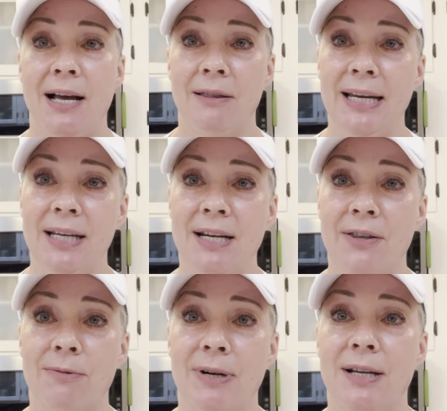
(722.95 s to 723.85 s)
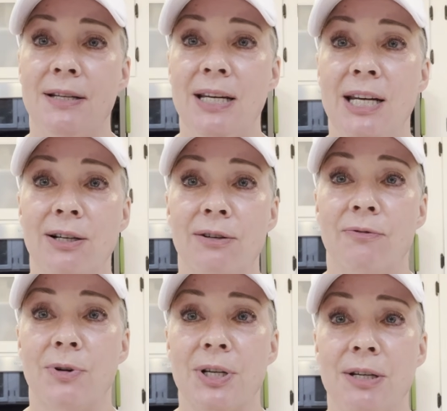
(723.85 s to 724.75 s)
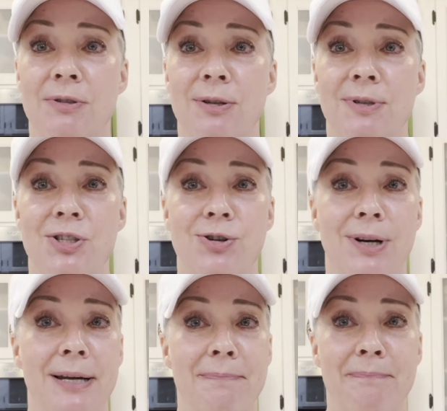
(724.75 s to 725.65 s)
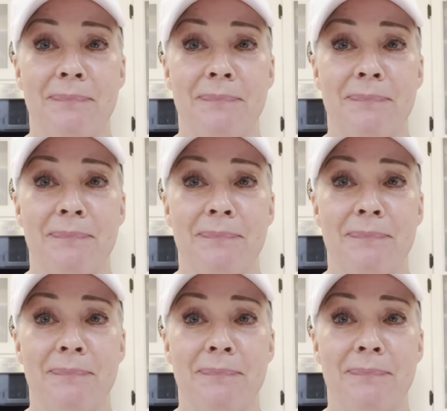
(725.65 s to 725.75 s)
I'll link another one here for you to enjoy.